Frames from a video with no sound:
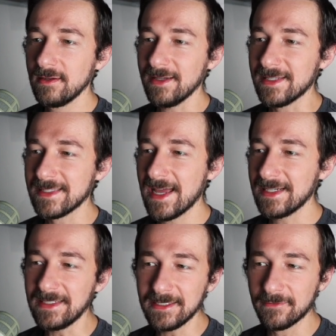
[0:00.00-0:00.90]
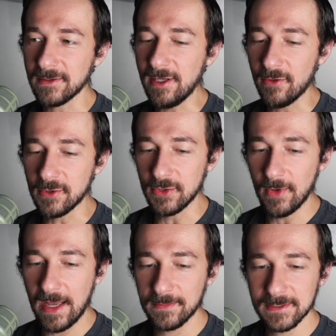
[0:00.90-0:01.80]
It is not needed for the other two
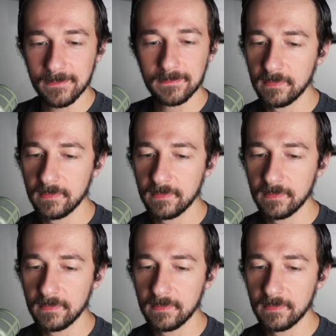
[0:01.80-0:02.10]
apps.